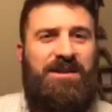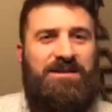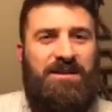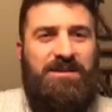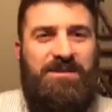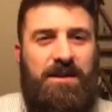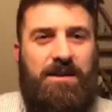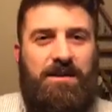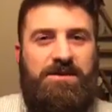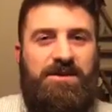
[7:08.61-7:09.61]
It's like
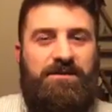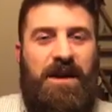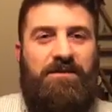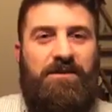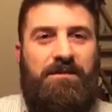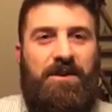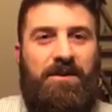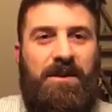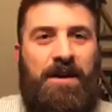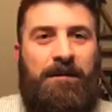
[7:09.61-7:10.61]
stuck in survival
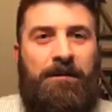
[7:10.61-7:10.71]
mode.